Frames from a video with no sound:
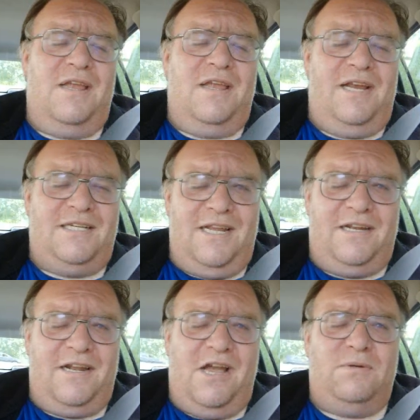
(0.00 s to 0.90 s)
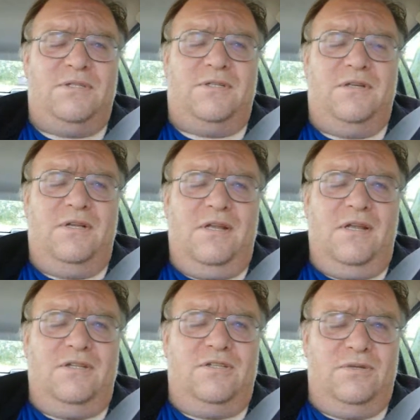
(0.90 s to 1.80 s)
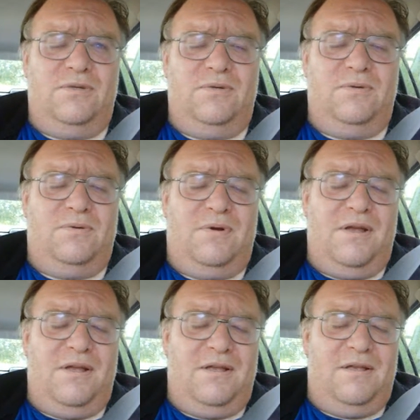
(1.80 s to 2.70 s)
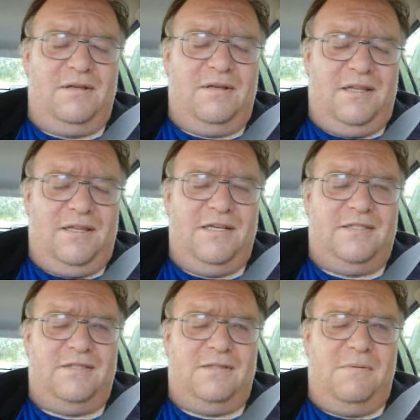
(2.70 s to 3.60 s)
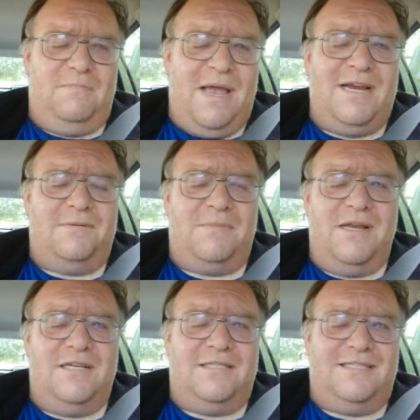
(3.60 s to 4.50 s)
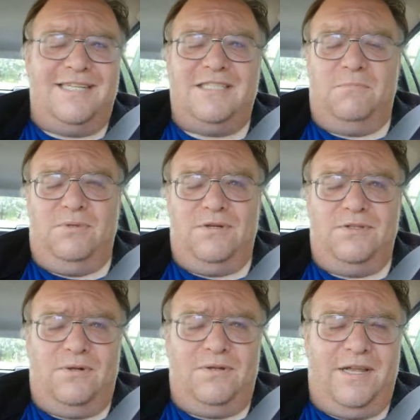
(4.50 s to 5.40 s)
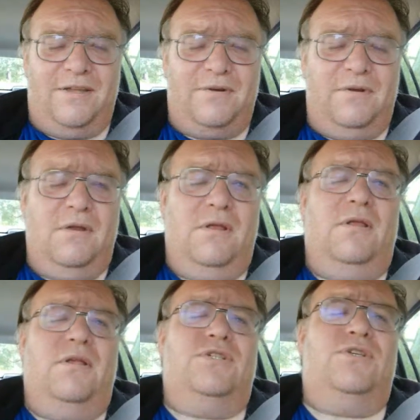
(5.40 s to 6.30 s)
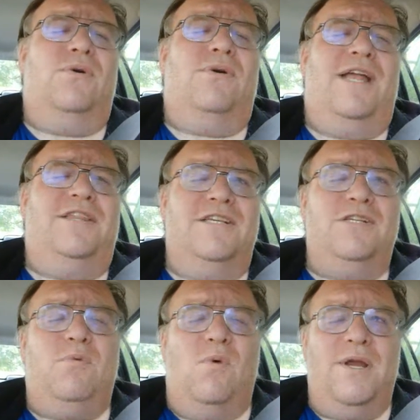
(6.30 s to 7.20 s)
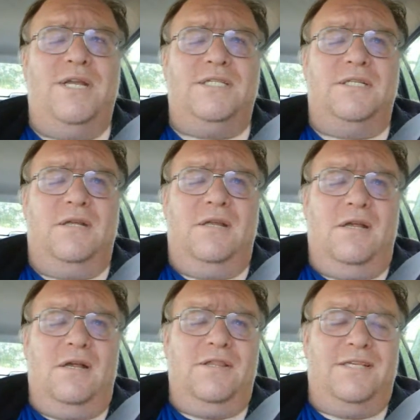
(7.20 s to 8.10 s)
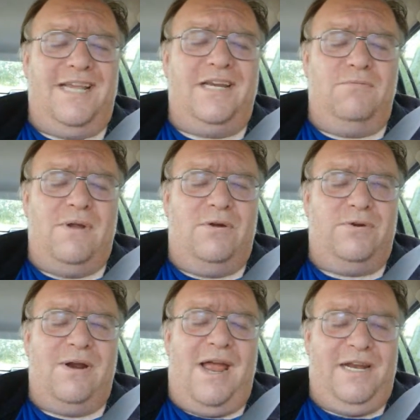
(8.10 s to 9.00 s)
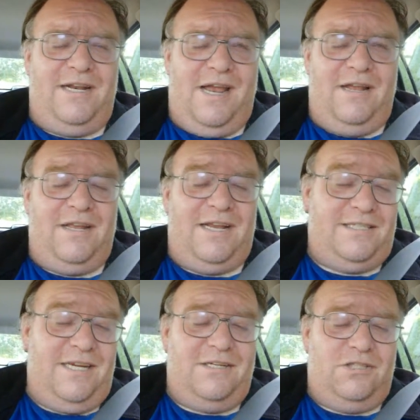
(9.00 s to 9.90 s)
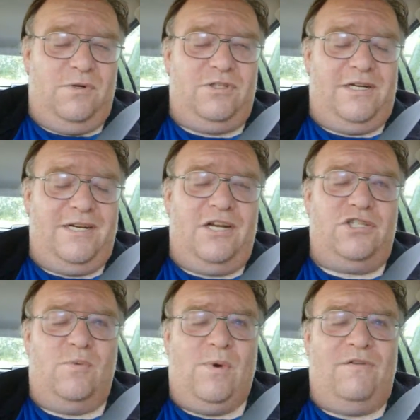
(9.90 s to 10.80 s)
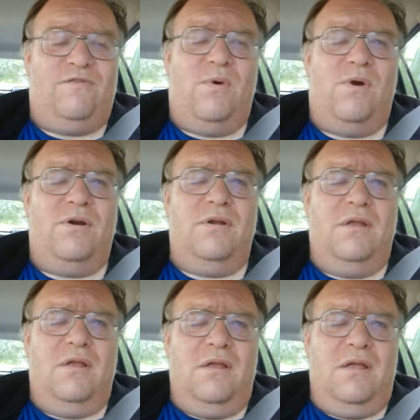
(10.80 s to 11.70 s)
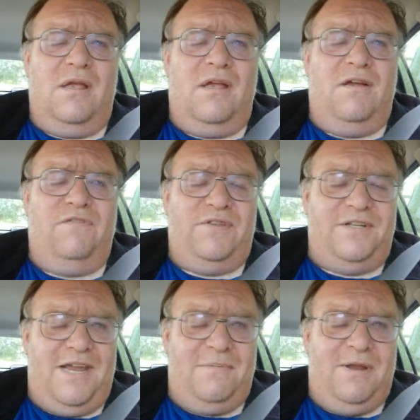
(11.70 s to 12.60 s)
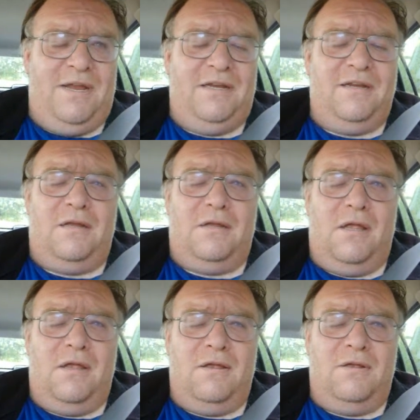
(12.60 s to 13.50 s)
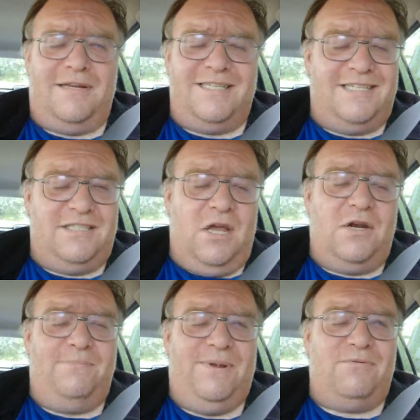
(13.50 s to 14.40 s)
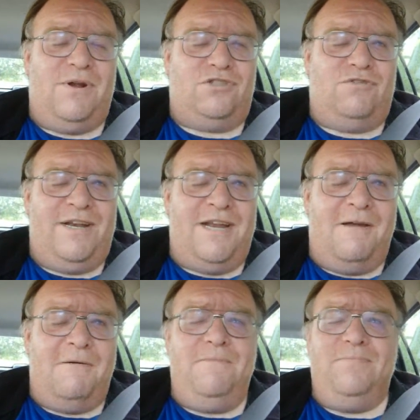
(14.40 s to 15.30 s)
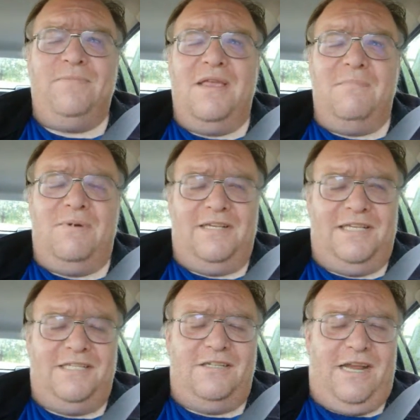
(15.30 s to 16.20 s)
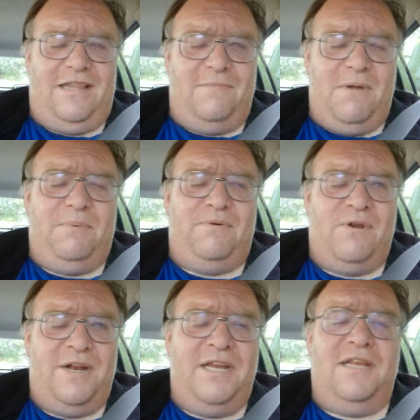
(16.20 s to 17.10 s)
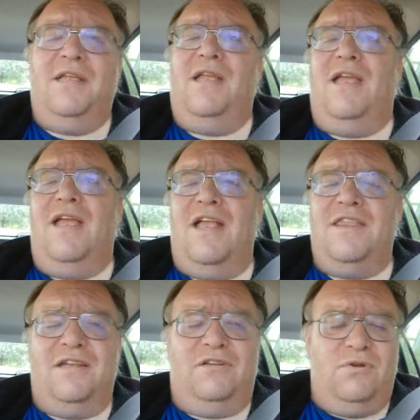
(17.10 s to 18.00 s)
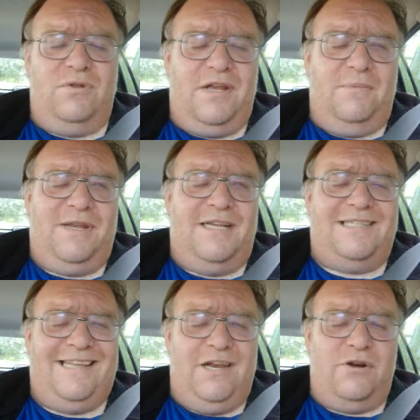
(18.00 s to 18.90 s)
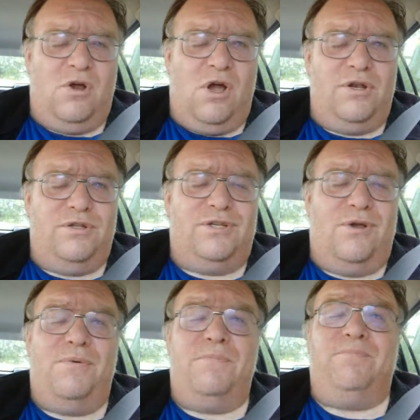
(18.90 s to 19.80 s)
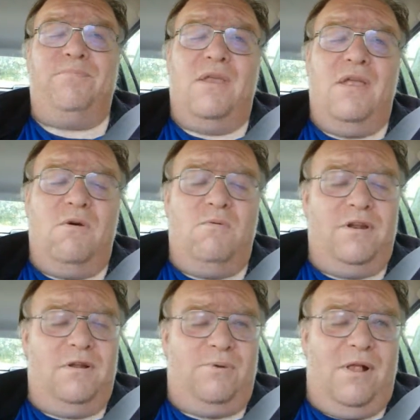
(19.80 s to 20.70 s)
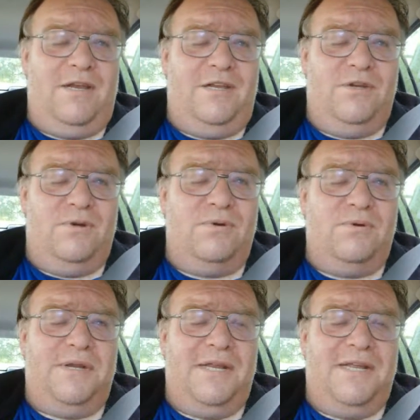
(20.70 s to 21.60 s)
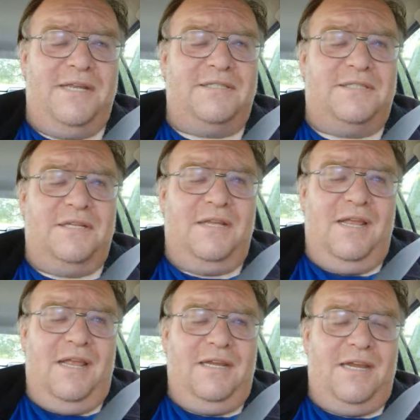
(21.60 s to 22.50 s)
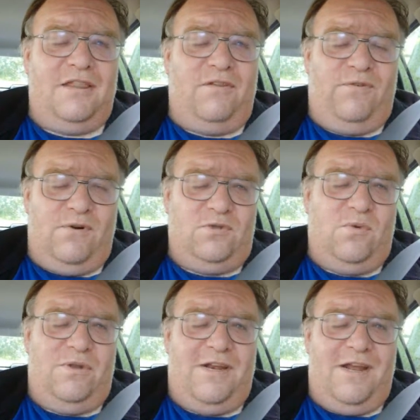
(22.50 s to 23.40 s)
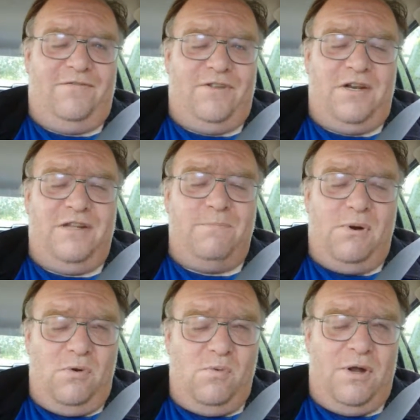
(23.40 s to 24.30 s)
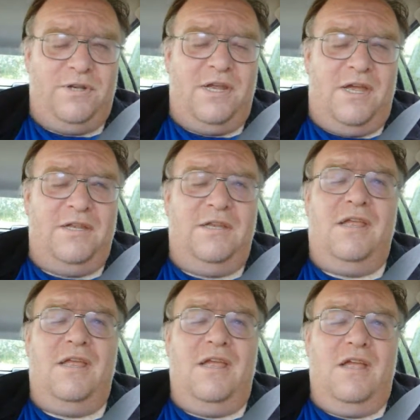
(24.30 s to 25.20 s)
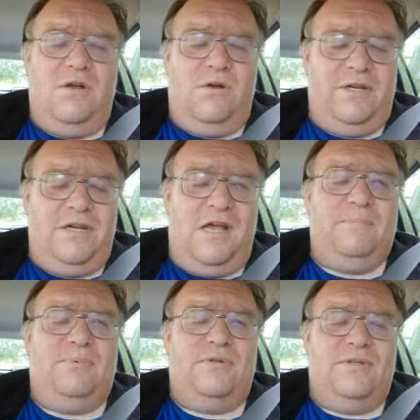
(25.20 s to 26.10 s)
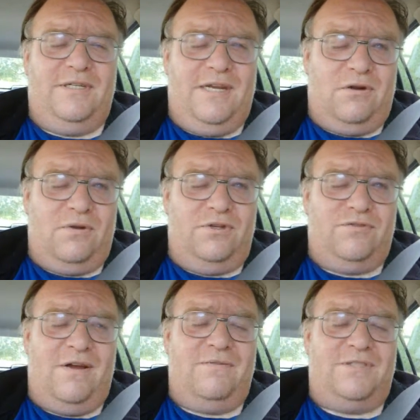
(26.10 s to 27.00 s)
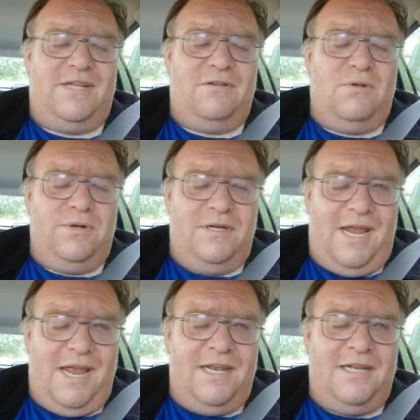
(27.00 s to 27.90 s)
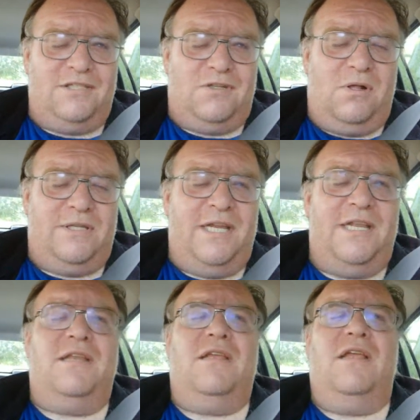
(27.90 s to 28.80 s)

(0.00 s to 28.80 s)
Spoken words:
extend it out to at least maximize 6 computers altogether. So at this point, the second router the second switch I can actually wait for the time being, because it's not a big rush right now, but at least to get them up and running and then do the updates later on. So what I'll probably do is get the first one that I have done in part 1 done, hook it up, get all the drivers downloaded and installed in,